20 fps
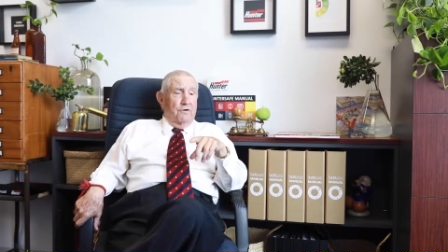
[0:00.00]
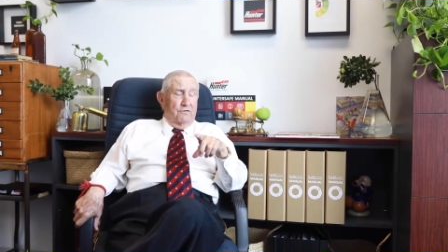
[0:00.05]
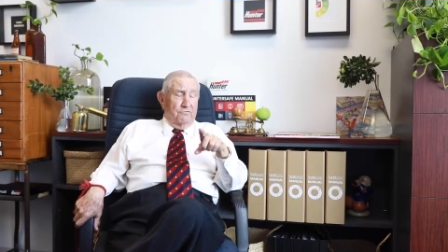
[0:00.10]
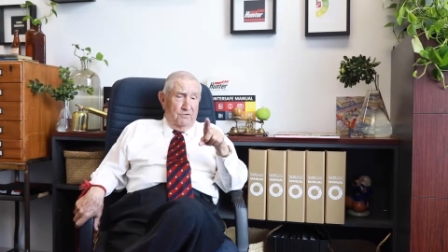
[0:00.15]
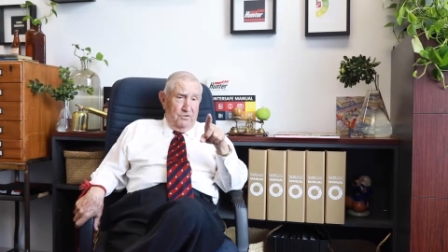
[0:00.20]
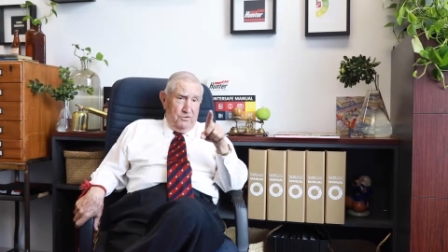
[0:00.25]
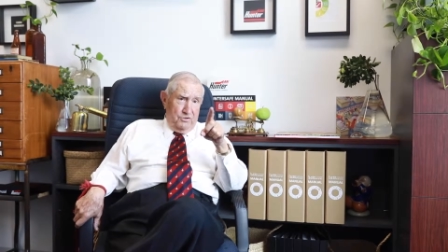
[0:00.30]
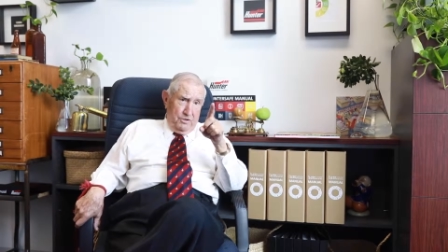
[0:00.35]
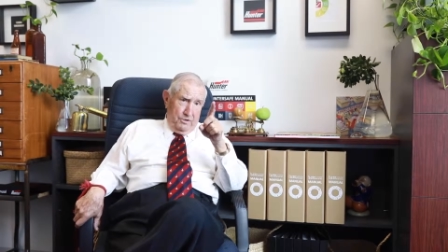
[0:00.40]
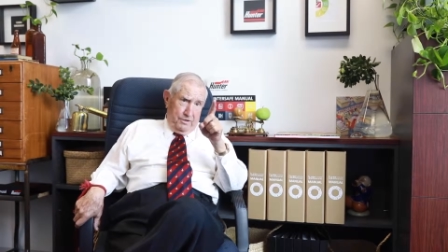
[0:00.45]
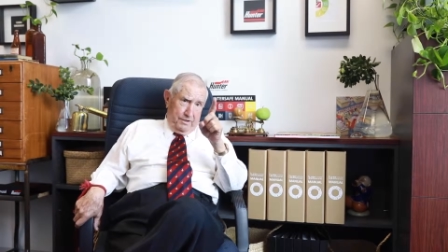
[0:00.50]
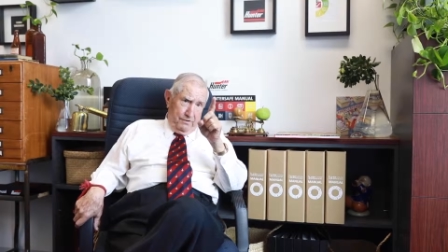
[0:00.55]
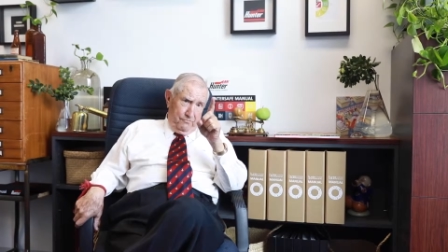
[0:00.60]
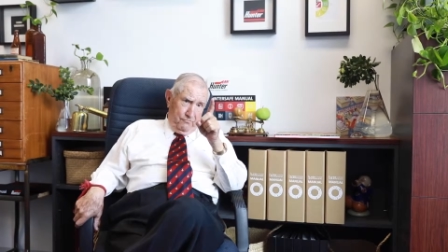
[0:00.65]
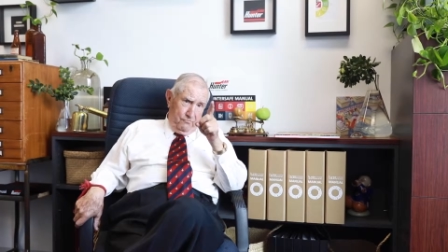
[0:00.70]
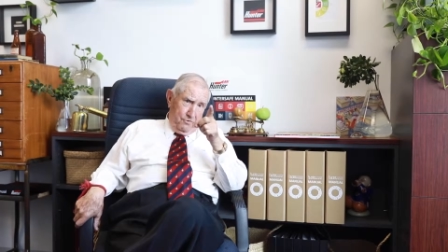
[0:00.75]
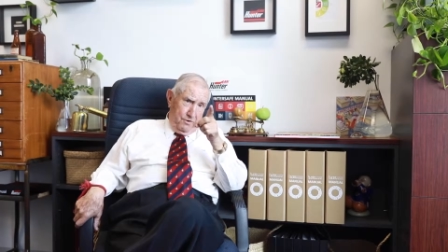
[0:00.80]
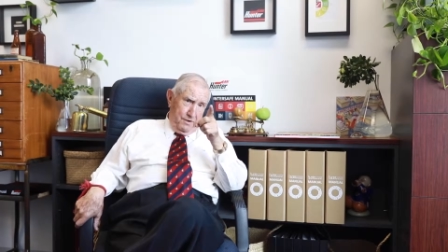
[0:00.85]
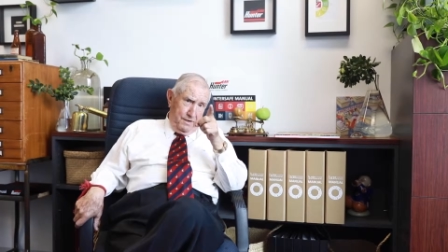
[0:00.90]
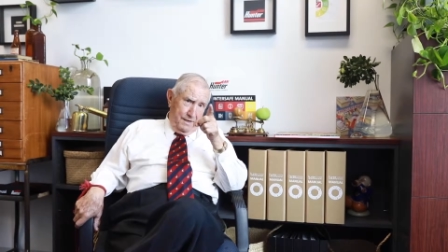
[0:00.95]
I said, you get
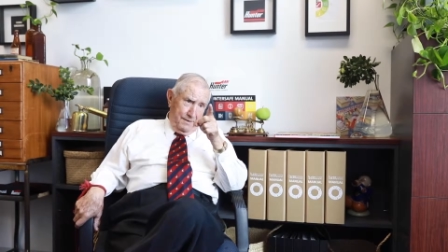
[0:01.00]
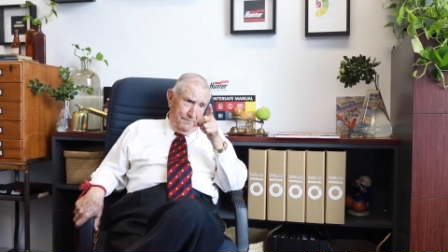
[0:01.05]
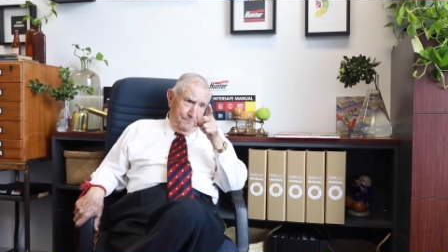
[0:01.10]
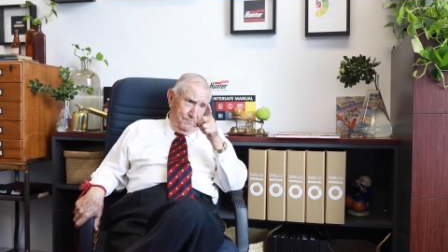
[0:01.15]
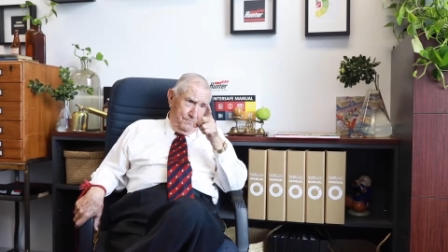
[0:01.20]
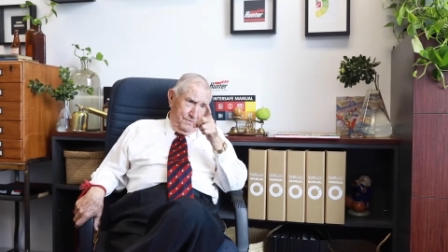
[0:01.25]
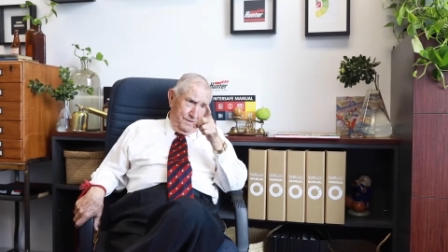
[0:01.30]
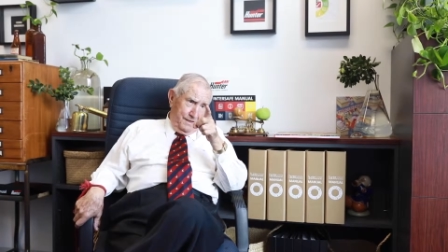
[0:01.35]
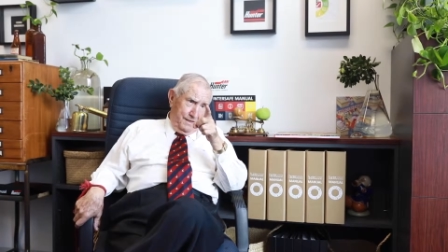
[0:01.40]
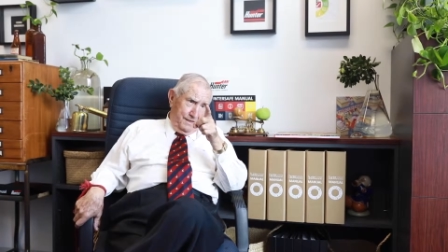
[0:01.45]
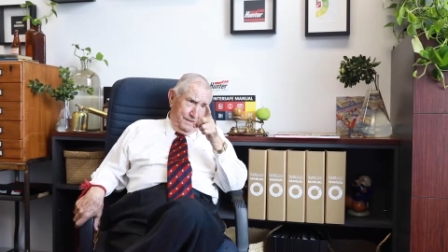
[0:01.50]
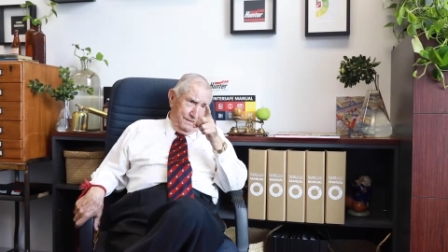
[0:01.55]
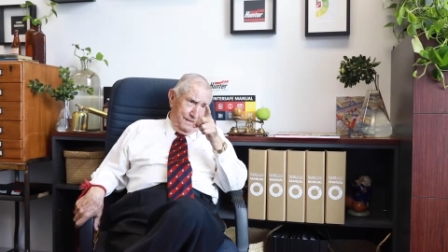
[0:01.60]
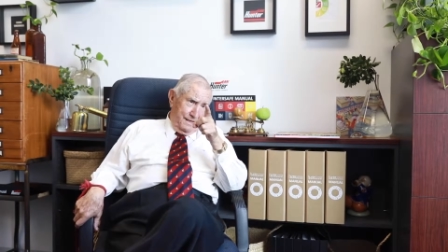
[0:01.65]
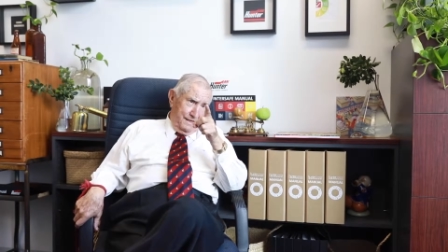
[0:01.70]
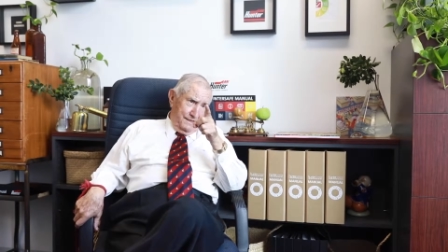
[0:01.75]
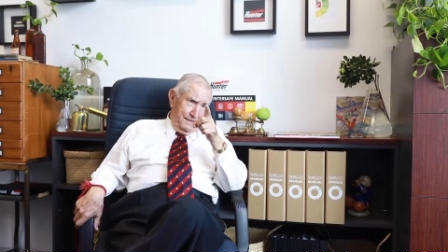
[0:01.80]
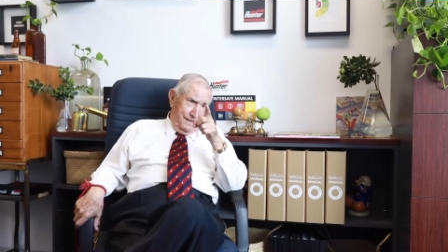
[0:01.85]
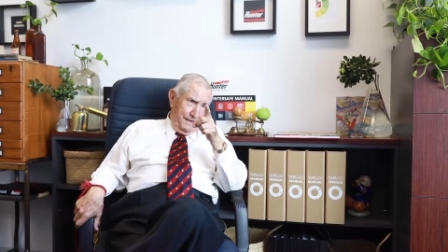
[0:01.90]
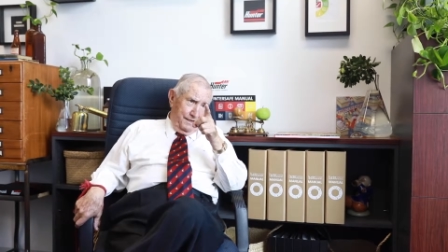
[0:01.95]
right up that,
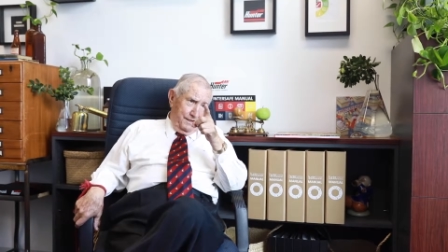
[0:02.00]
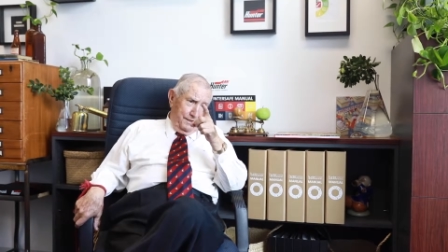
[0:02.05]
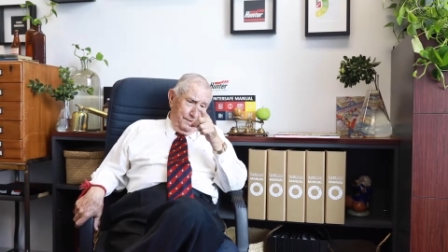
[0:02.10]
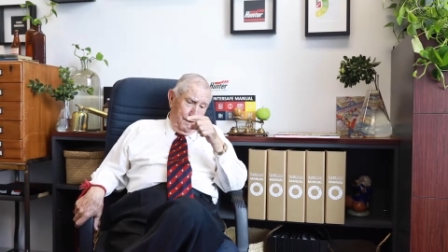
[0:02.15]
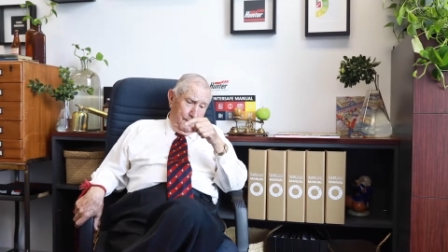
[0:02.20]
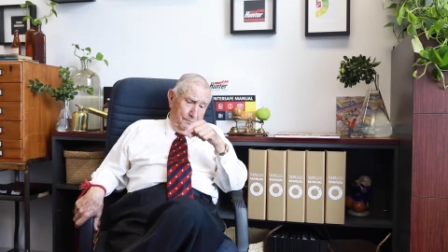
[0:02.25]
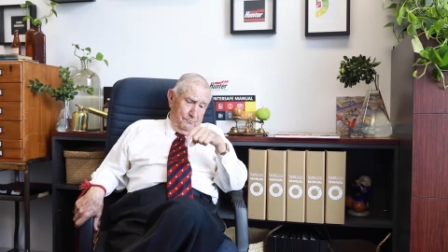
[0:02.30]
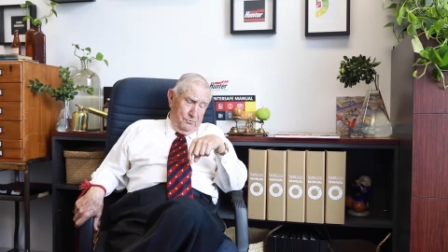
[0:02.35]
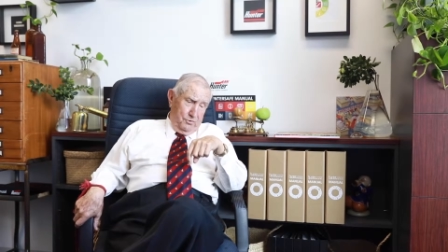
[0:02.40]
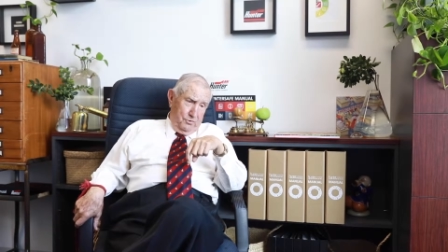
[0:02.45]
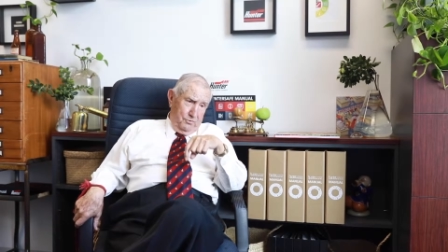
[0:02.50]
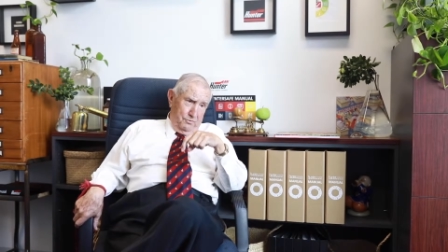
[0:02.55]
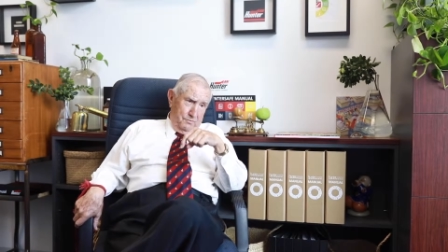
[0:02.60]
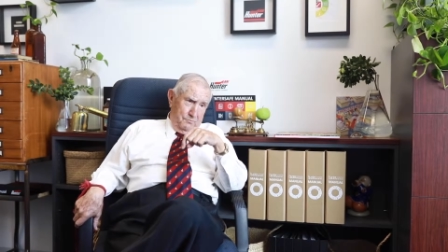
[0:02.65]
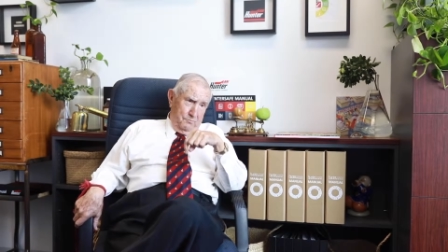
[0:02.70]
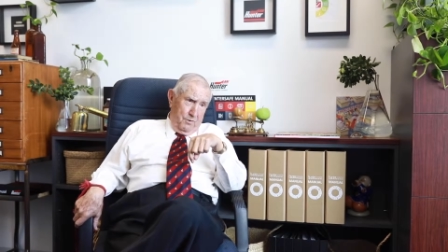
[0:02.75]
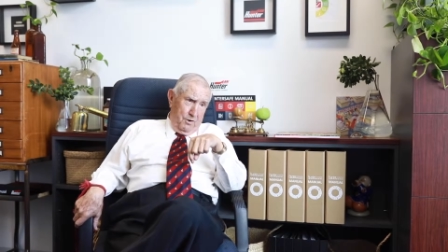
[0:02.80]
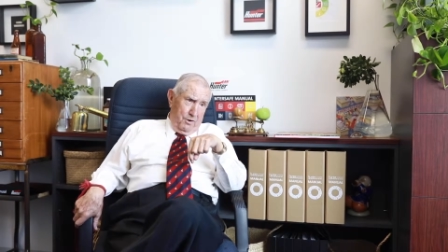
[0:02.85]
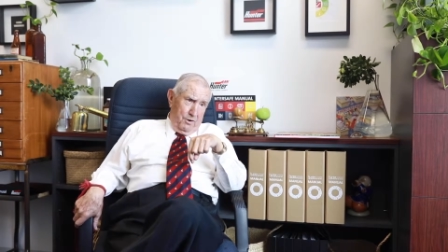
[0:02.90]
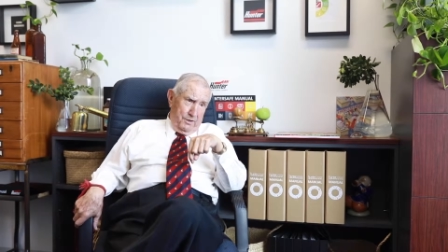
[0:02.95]
that end and I'm
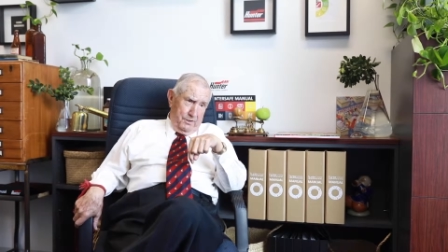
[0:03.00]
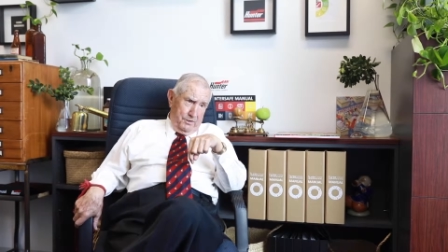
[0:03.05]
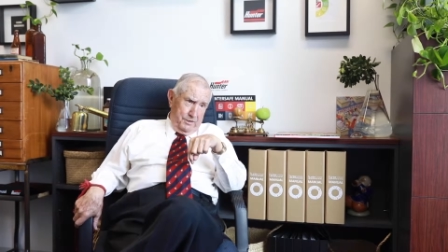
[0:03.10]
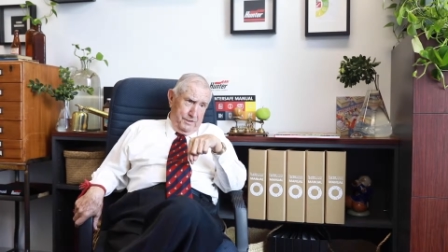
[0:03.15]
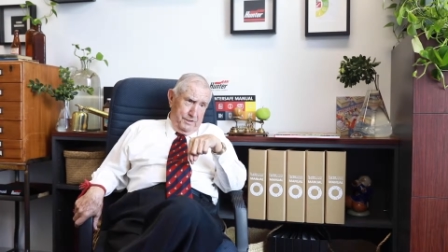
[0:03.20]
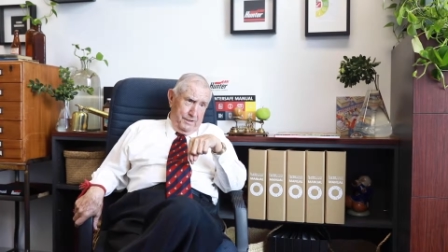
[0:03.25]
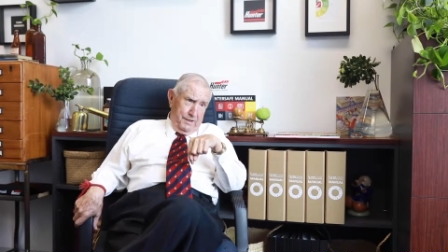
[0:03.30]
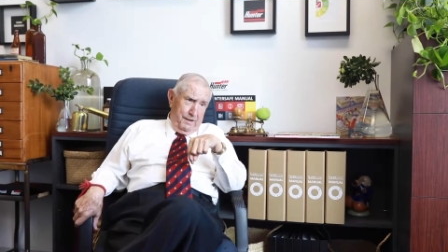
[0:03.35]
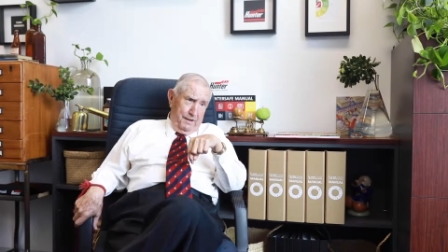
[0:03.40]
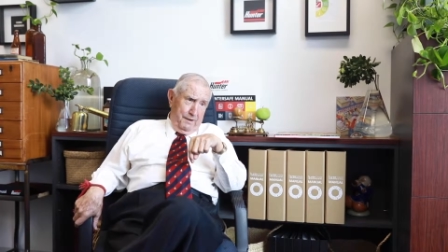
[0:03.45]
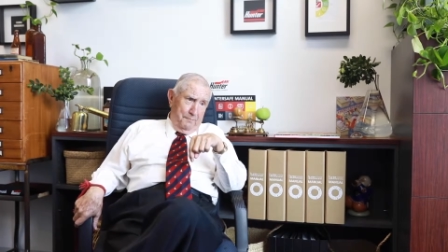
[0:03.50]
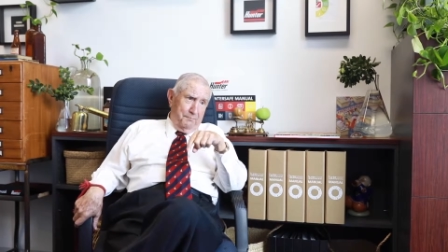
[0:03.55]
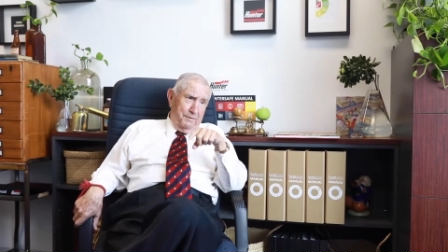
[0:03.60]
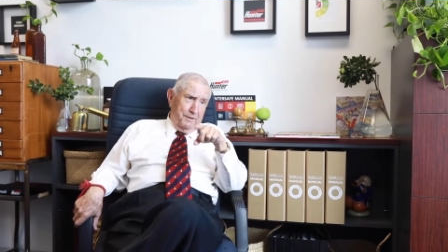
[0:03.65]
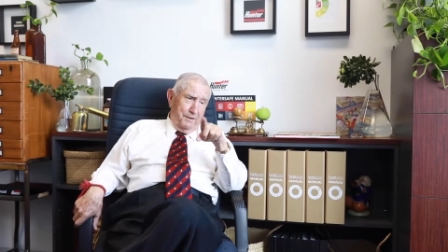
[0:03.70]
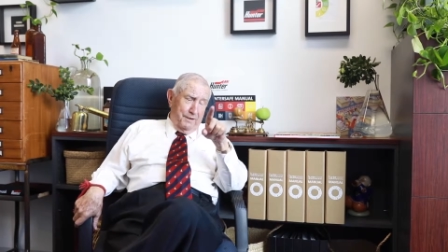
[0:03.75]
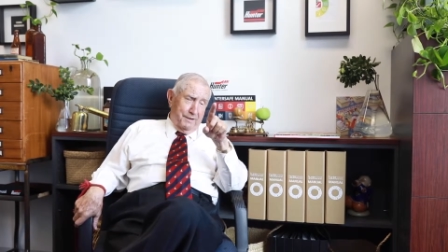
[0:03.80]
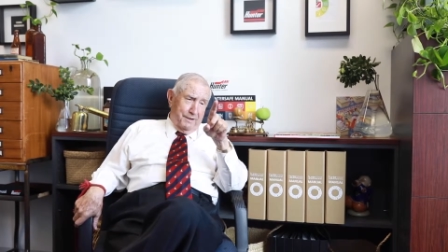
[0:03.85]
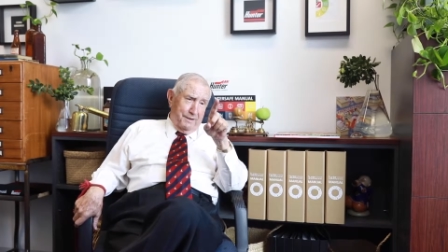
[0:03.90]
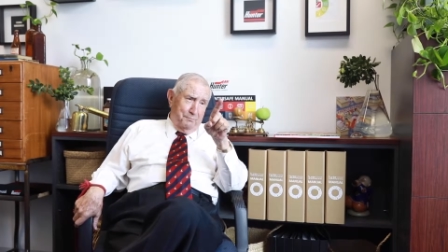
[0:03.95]
doing mine there. I
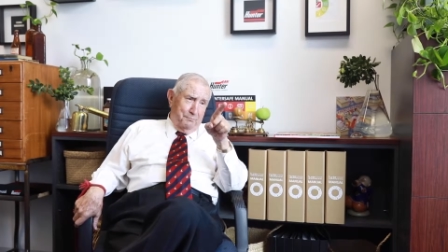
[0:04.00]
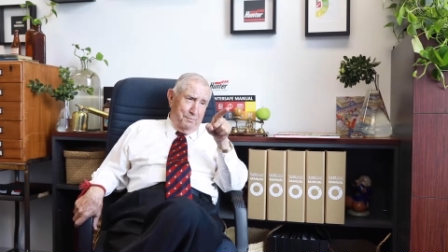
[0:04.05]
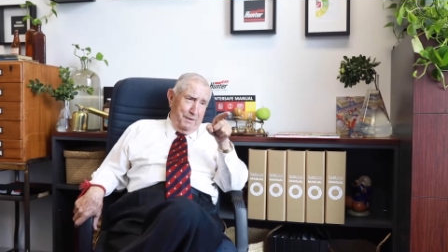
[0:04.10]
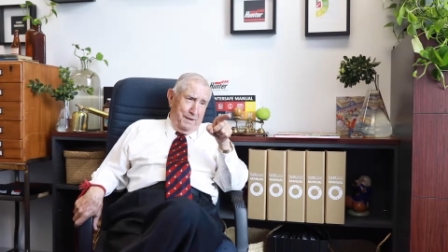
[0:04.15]
bet I get